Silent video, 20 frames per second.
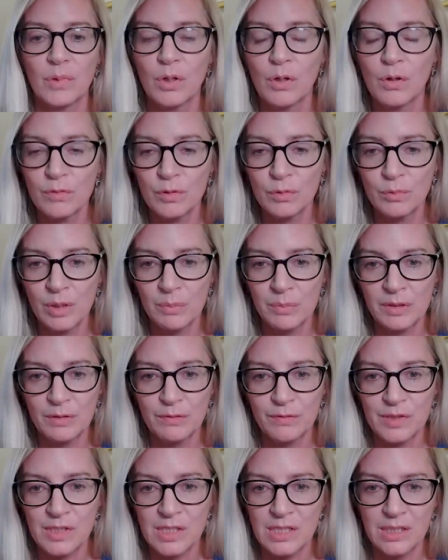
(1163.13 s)
overwhelming
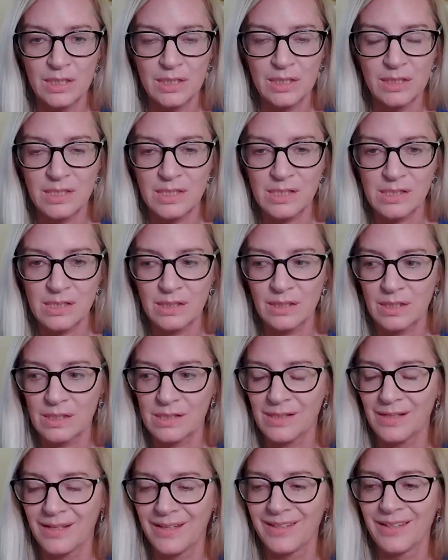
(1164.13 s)
fatigue,
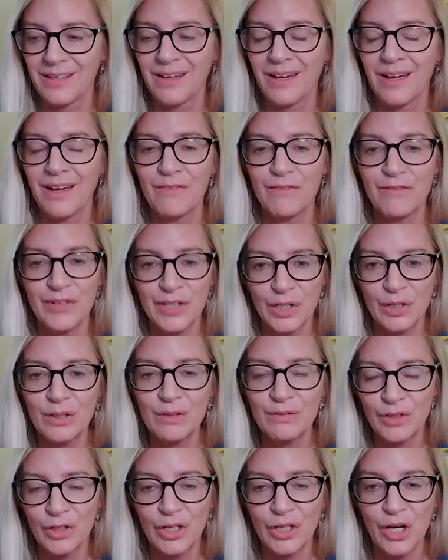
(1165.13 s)
dizziness, and a very,
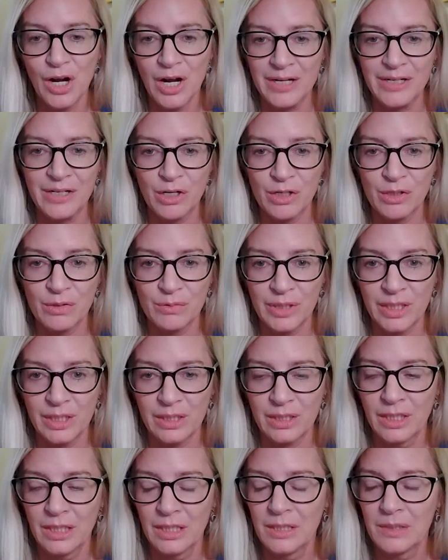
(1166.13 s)
very high heart rate.